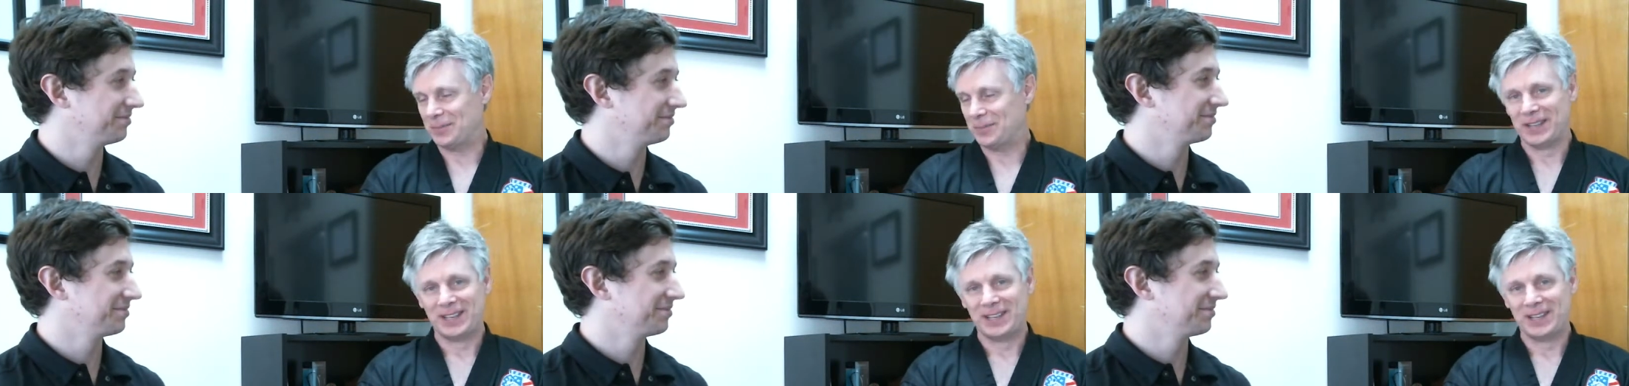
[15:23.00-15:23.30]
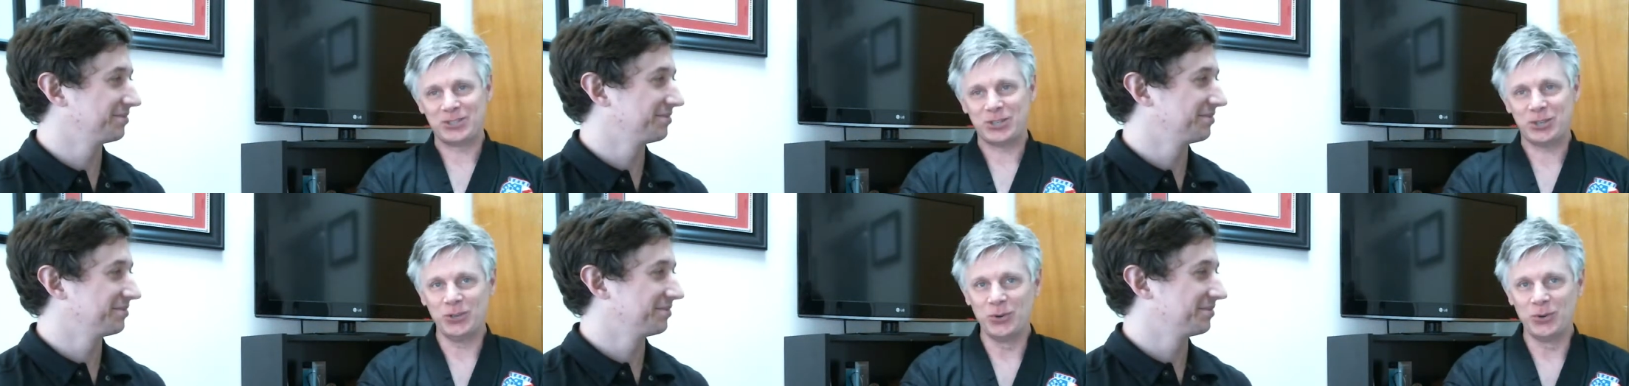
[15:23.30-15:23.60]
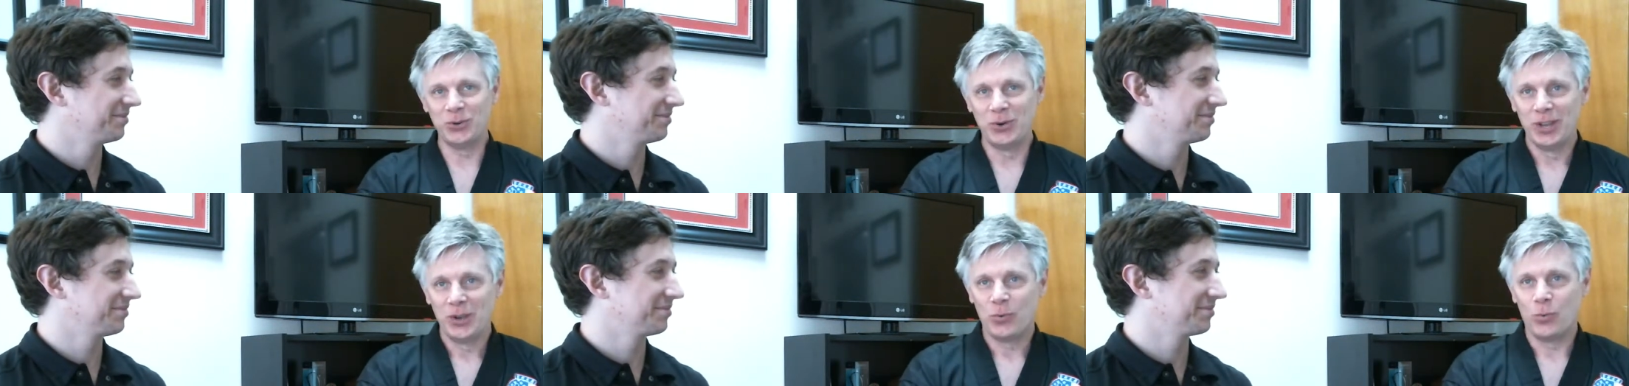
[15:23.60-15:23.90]
Speaker 1: um,
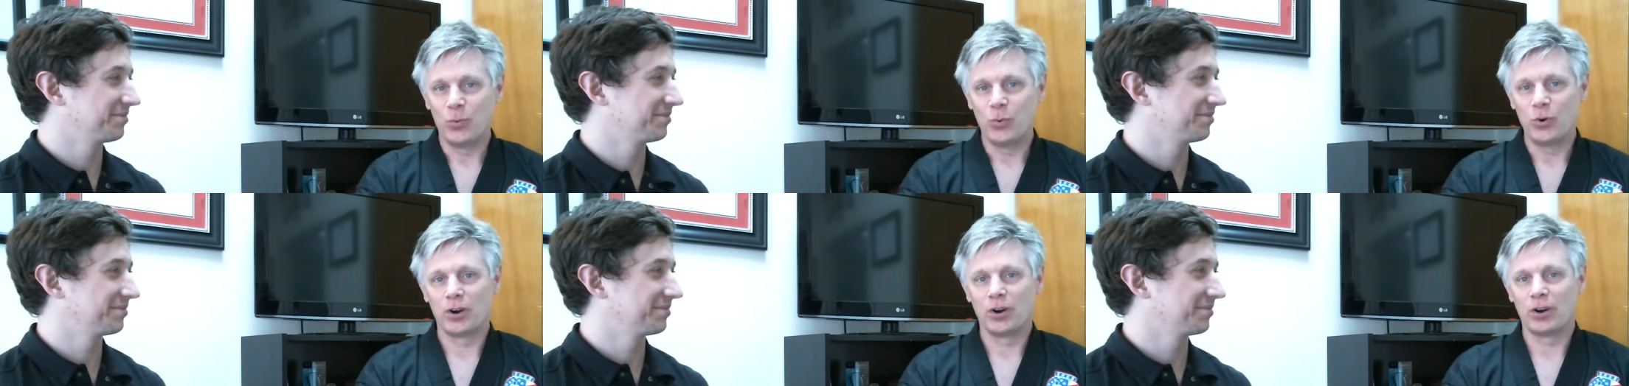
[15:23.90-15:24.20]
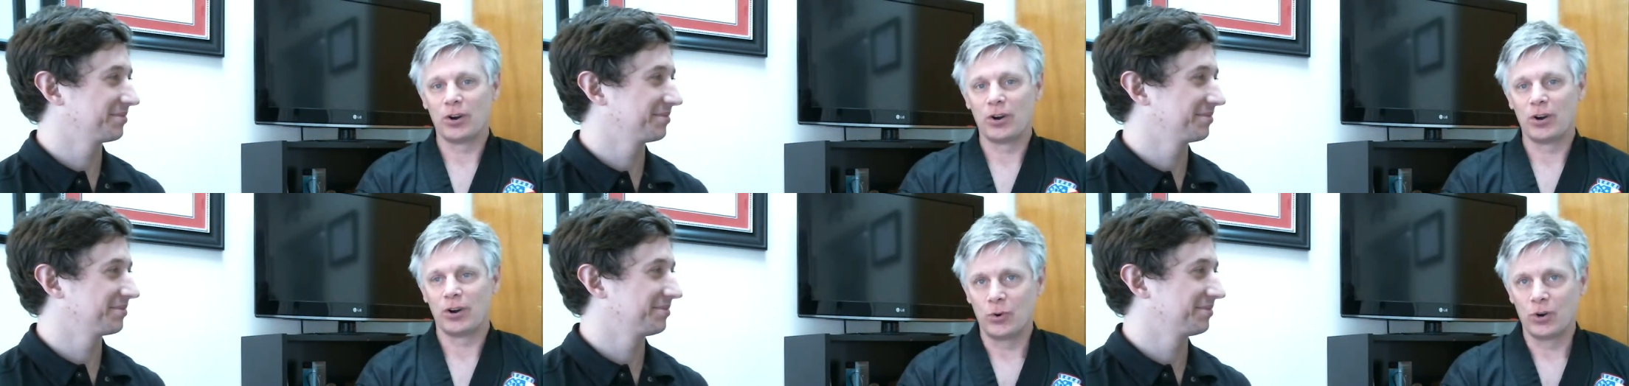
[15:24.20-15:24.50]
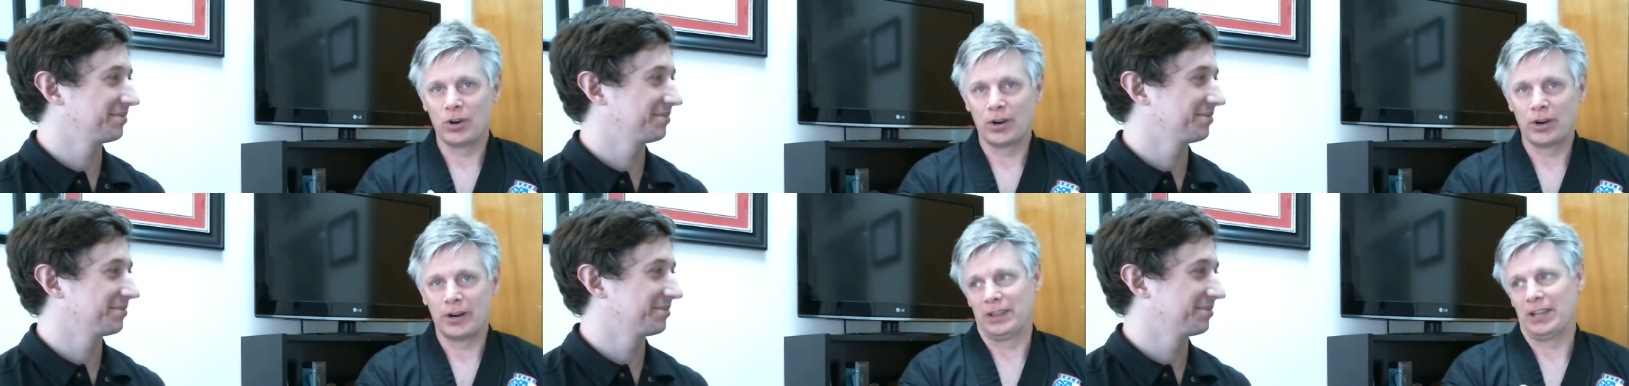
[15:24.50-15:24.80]
two, we're
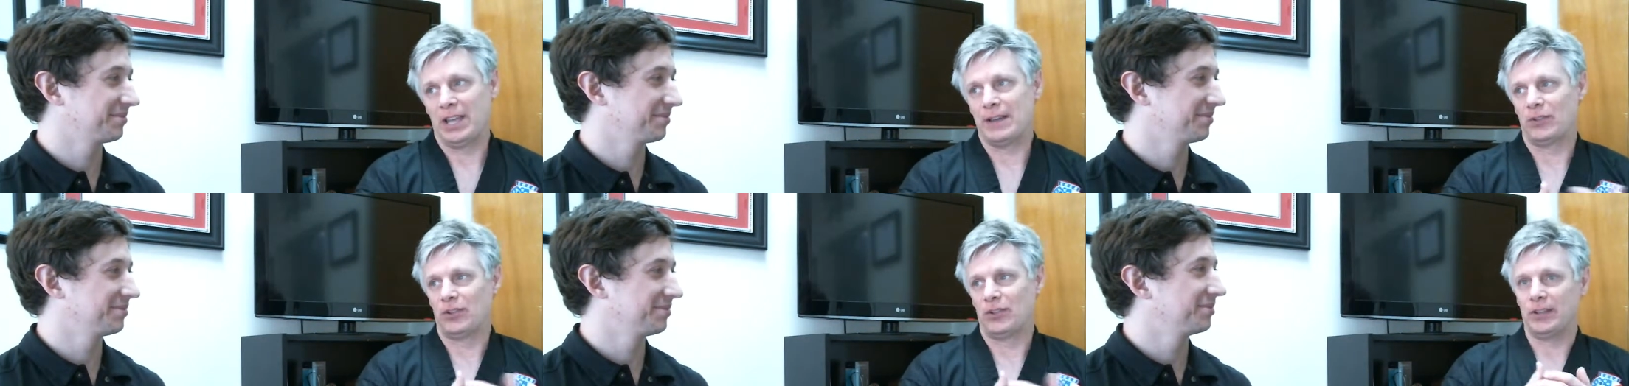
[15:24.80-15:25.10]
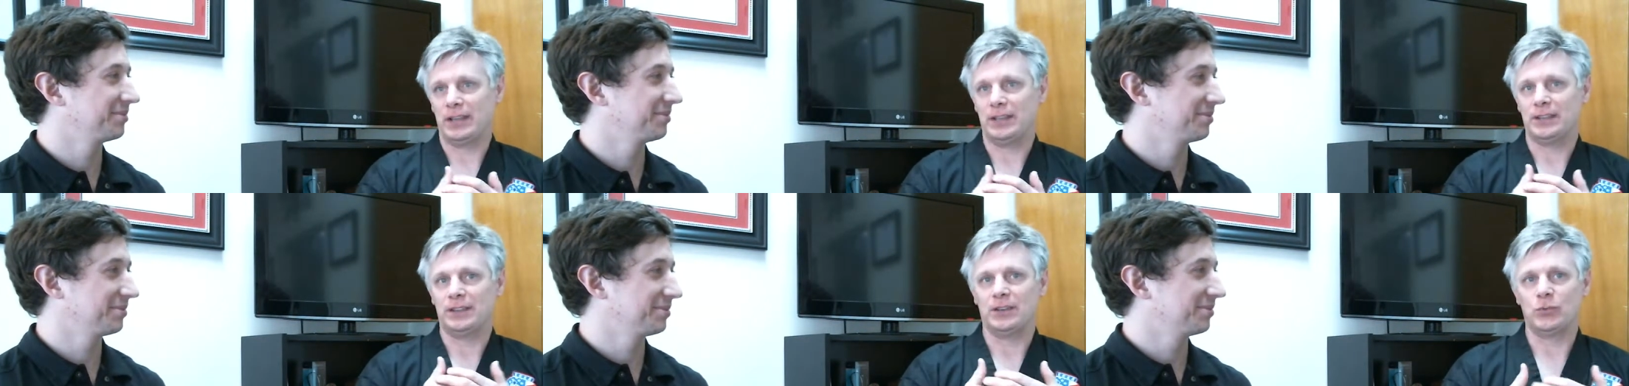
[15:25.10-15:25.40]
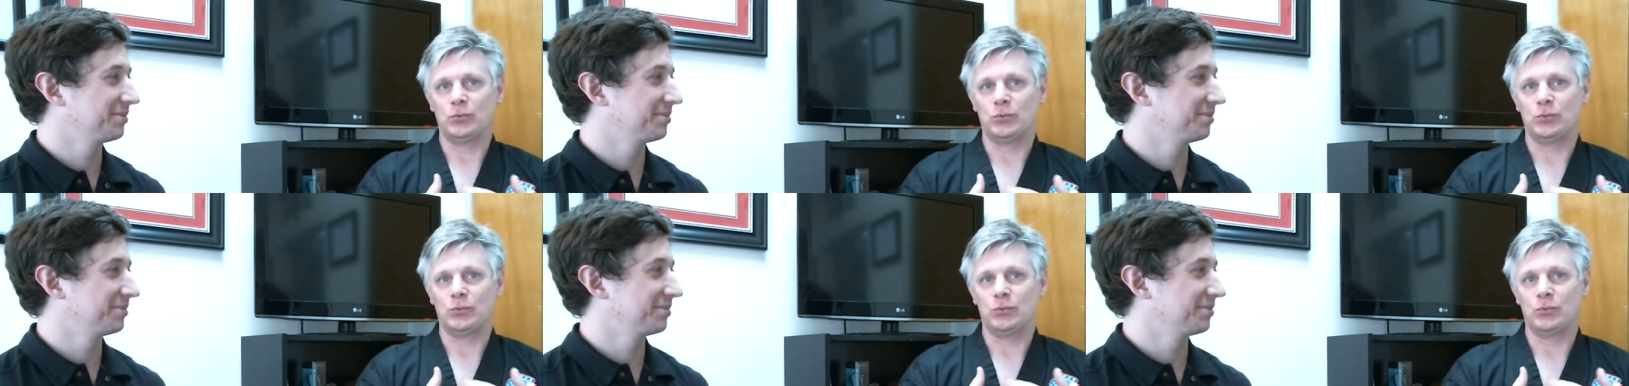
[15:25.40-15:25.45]
we're at a level